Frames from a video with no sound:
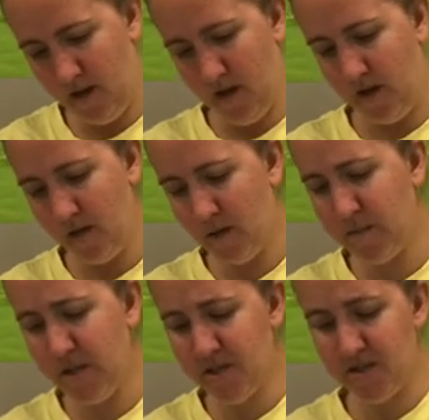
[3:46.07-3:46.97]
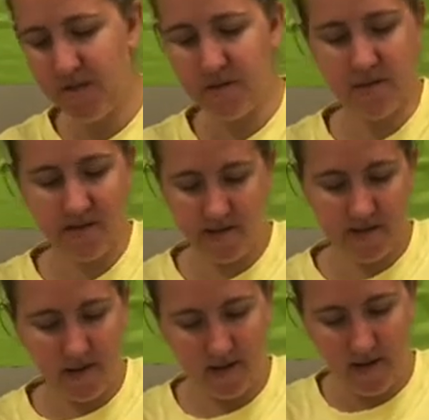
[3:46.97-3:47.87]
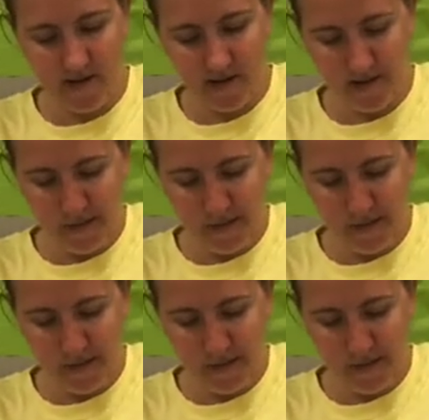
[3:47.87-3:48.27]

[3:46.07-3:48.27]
You wanna make sure it's really stuck on there.